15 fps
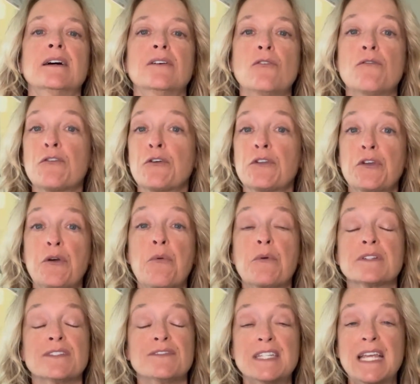over the
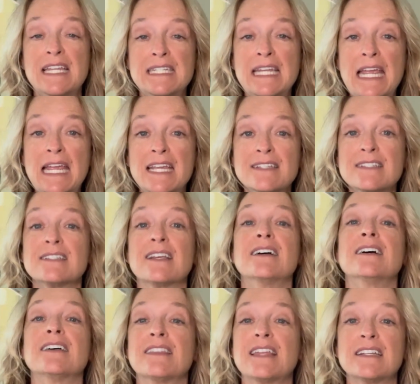course of 10 days.
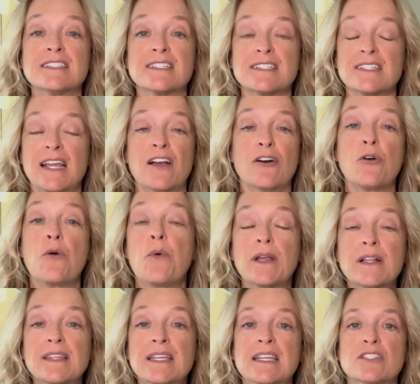That's how
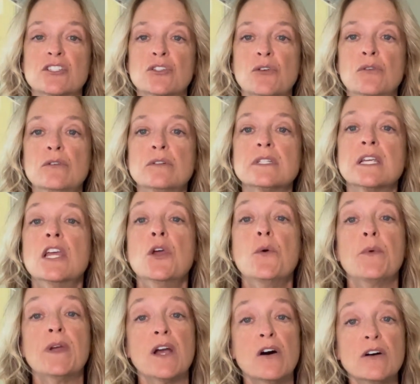quickly it sold.
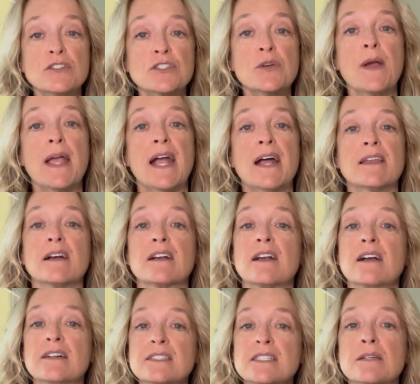We also had a
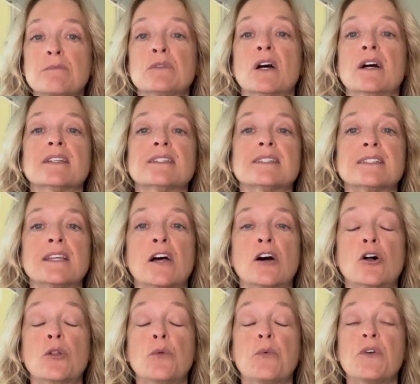custom lot
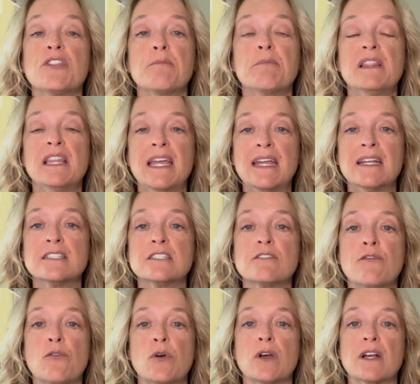sell with plans
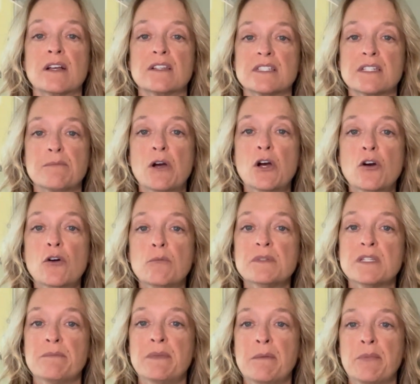for a custom home to be